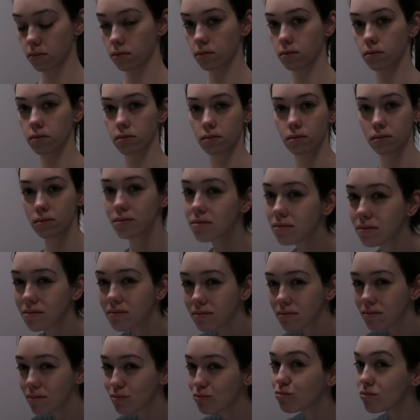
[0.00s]
That is the bomb
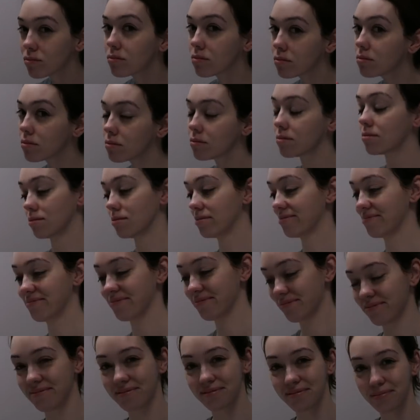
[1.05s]
toothpaste. That's what I'm
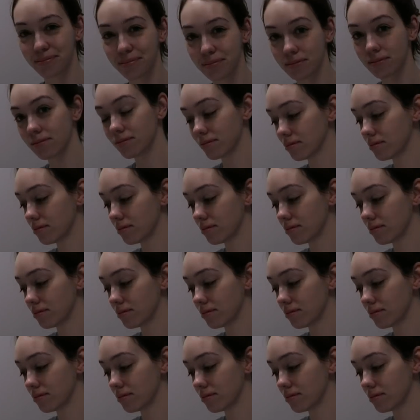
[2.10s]
trying to tell you.